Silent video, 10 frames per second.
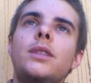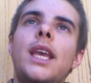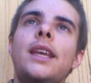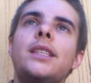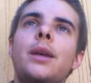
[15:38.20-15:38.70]

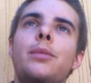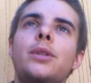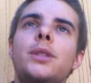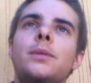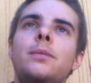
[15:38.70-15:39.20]
take
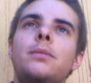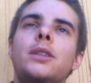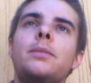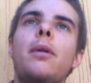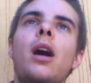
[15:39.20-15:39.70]
someone's
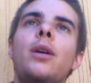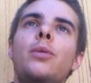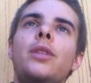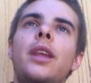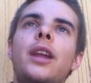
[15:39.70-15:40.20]
spot
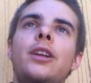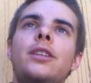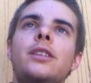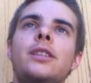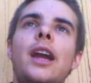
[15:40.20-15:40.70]
when they're
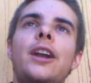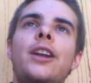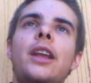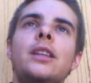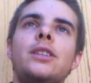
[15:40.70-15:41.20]

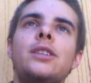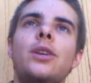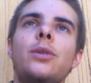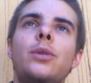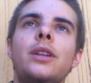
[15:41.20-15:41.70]
desiring it
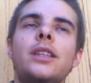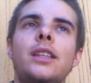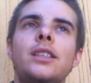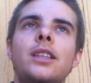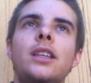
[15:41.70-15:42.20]
so
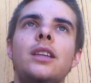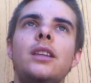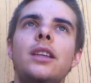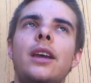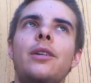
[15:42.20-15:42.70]

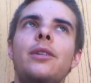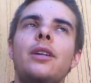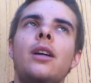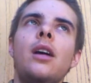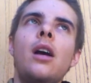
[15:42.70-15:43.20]
intensely. Now,
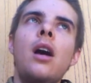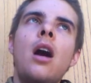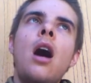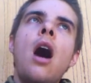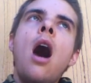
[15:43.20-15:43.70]

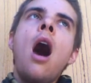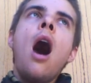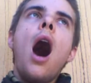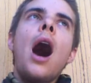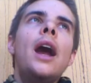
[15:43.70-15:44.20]

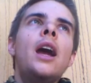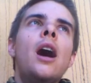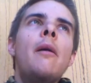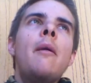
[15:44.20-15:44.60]
I